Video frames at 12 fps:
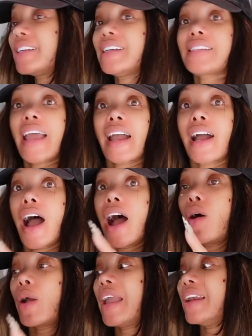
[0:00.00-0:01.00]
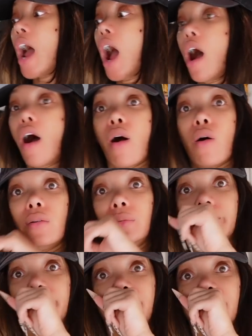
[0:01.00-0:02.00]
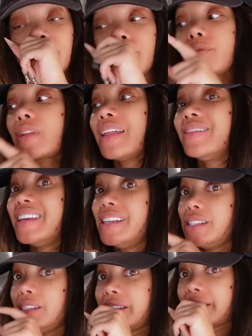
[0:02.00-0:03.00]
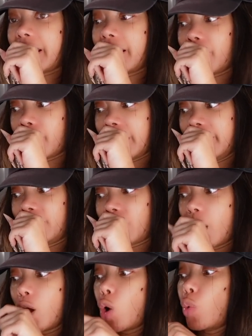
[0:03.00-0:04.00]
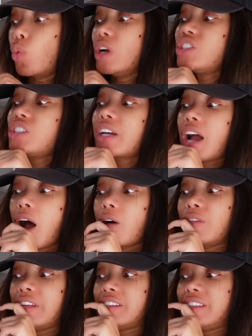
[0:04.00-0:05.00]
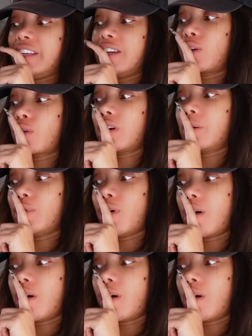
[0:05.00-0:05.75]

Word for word: taste the alcohol at all. This is scary. We should call this the Incredible